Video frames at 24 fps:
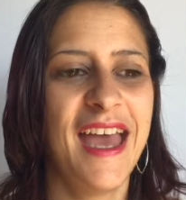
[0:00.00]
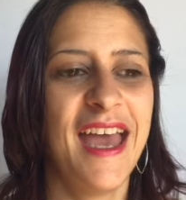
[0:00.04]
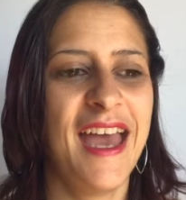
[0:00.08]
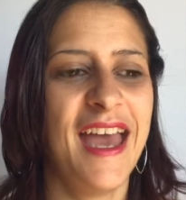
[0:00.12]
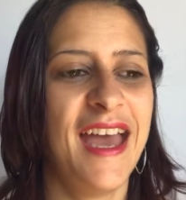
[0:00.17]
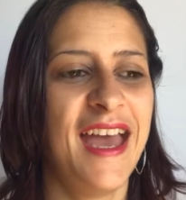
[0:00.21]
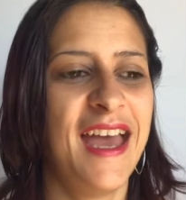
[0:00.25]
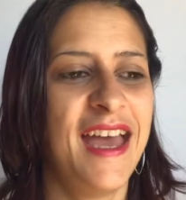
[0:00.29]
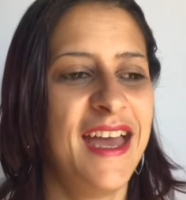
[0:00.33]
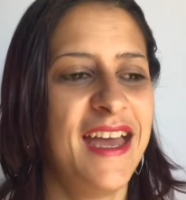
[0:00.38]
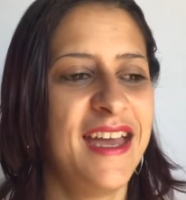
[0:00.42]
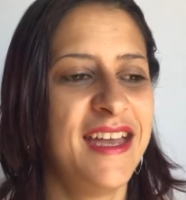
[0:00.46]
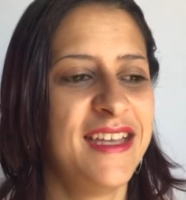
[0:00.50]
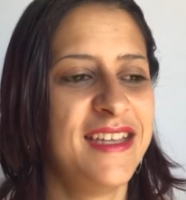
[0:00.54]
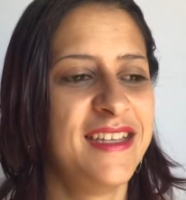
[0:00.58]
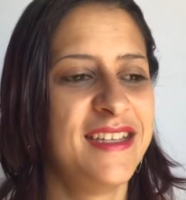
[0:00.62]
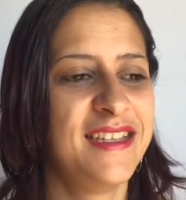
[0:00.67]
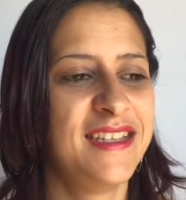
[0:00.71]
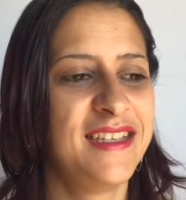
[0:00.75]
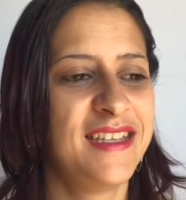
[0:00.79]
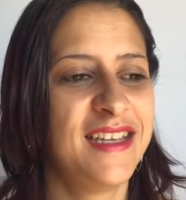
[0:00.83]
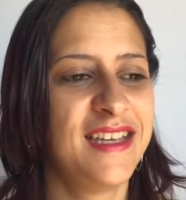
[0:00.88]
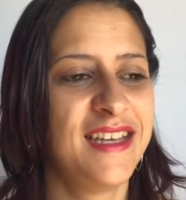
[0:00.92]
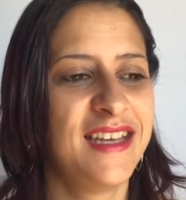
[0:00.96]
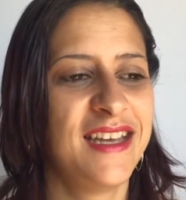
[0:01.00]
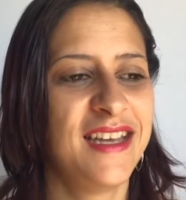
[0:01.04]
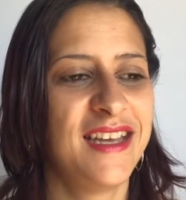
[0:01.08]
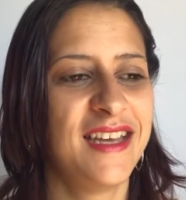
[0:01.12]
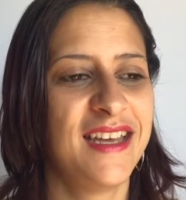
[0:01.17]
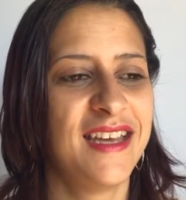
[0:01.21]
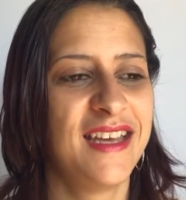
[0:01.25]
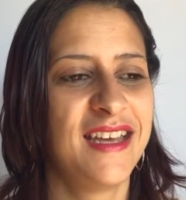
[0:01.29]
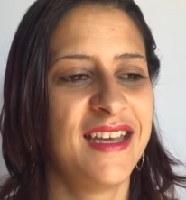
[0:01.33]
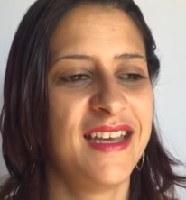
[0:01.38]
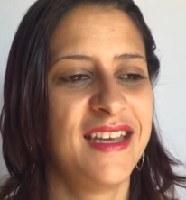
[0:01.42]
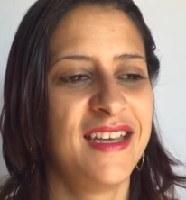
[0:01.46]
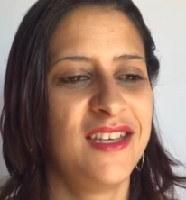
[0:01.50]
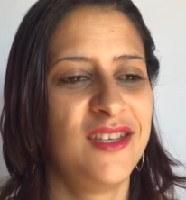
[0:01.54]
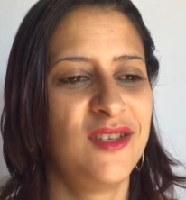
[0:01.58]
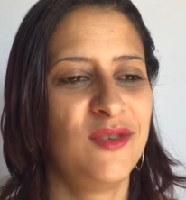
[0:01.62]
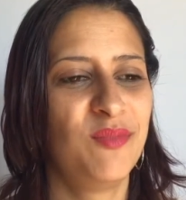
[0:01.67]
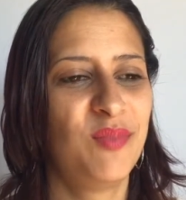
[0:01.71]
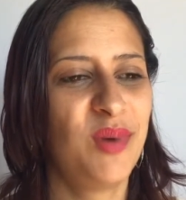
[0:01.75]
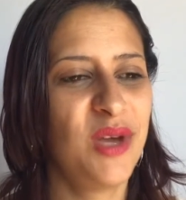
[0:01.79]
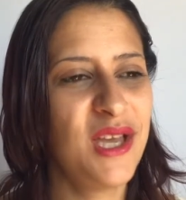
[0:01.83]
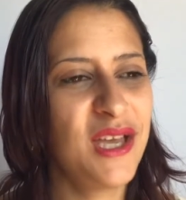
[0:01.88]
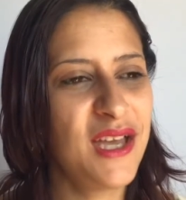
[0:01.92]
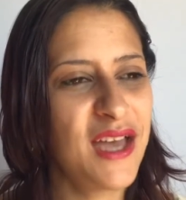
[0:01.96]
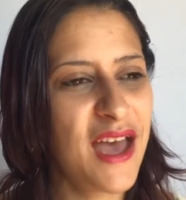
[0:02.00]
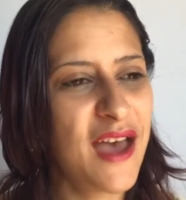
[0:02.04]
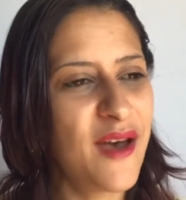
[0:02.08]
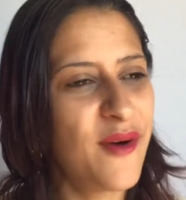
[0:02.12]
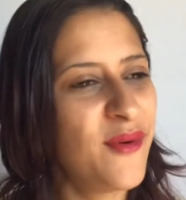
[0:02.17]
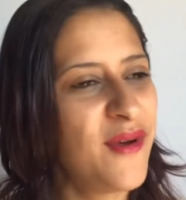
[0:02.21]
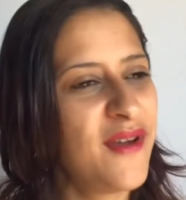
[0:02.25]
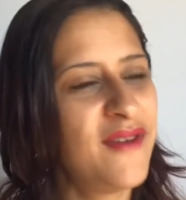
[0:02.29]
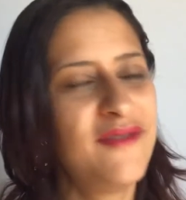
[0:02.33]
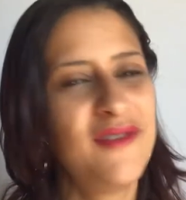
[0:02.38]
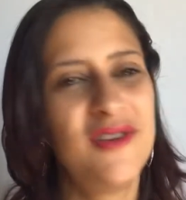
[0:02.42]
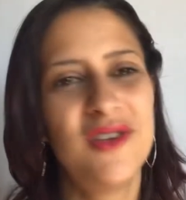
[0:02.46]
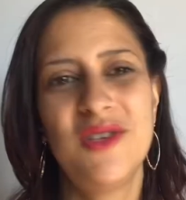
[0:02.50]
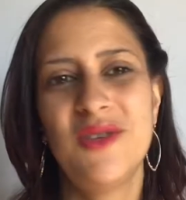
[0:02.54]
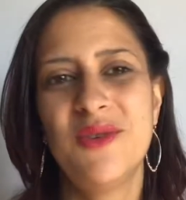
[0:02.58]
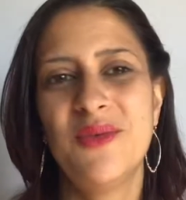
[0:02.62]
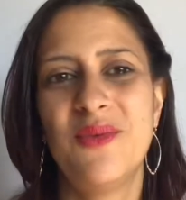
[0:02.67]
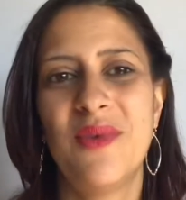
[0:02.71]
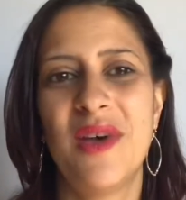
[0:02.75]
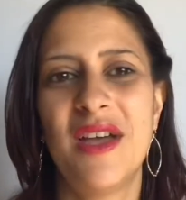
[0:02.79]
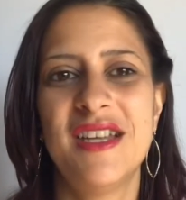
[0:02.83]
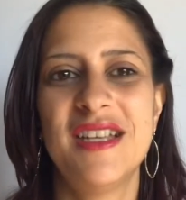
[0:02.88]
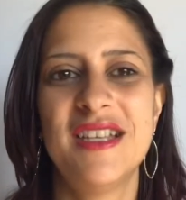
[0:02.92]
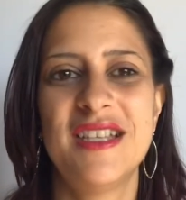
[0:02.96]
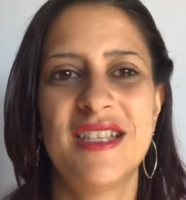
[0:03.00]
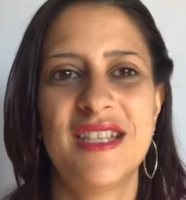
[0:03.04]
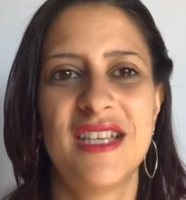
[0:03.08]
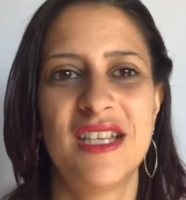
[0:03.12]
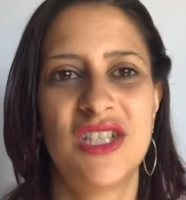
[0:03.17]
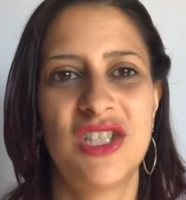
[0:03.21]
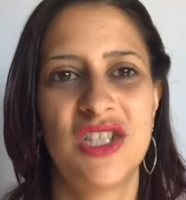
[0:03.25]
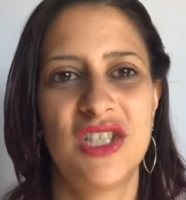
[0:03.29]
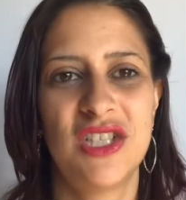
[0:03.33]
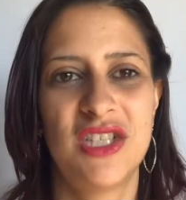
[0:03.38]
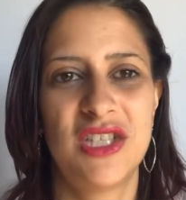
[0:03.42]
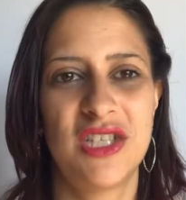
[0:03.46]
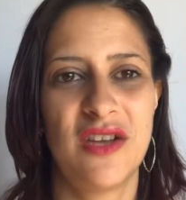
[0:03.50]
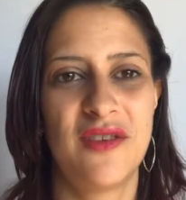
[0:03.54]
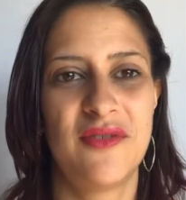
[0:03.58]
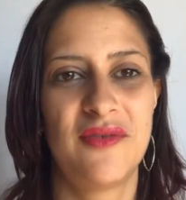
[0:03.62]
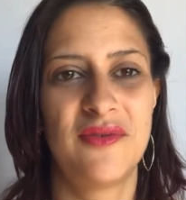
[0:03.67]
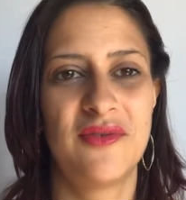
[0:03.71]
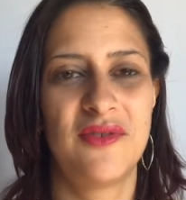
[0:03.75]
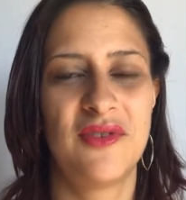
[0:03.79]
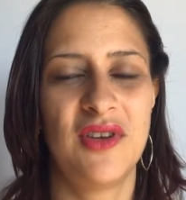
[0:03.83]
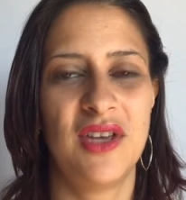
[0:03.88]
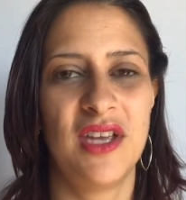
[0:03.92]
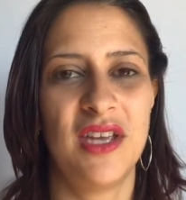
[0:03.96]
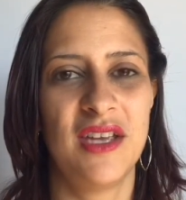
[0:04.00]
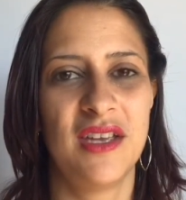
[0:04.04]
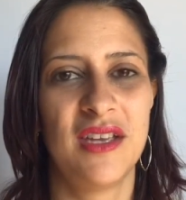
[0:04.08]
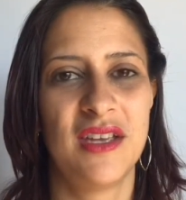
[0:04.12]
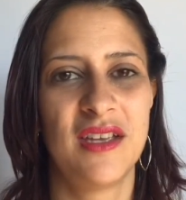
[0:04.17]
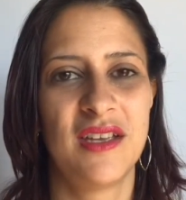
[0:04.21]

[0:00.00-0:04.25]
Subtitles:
But however you want to set yourself free,